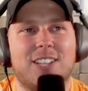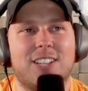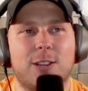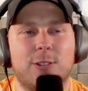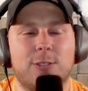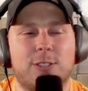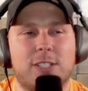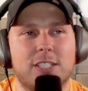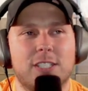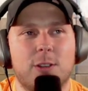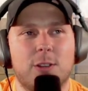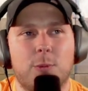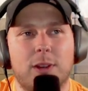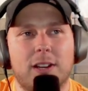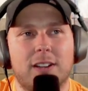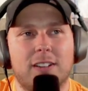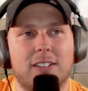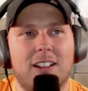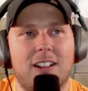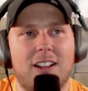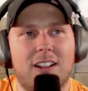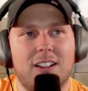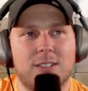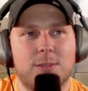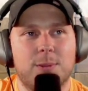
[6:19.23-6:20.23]
So just a winner
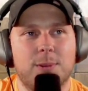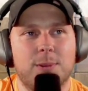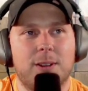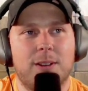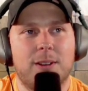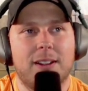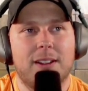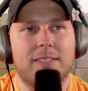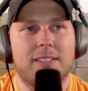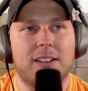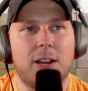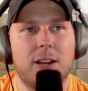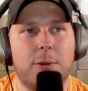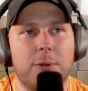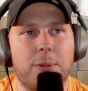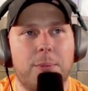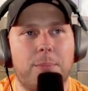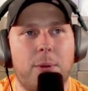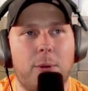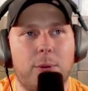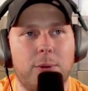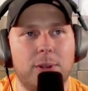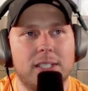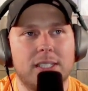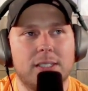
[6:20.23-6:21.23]
loss. We don't have to go with
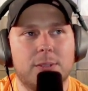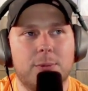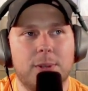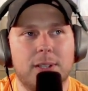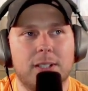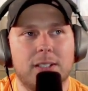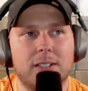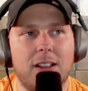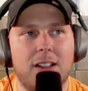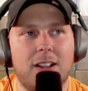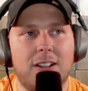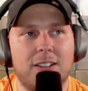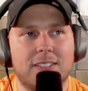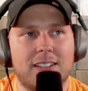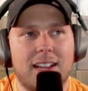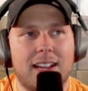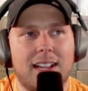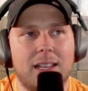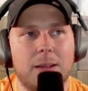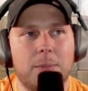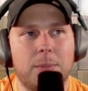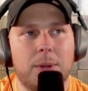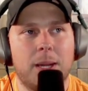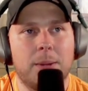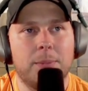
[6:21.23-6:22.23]
points. Winner loss.
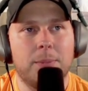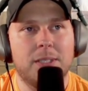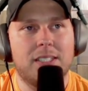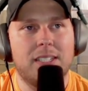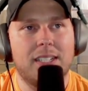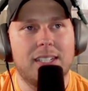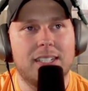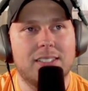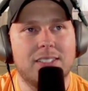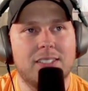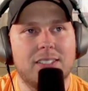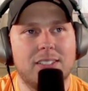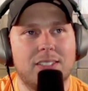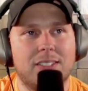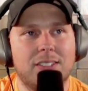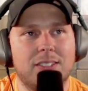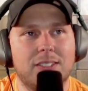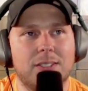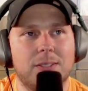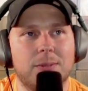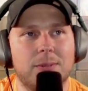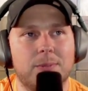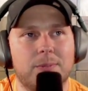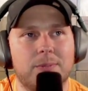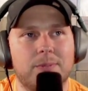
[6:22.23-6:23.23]
Alabama,
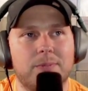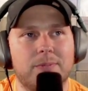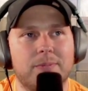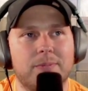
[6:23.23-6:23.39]
Texas.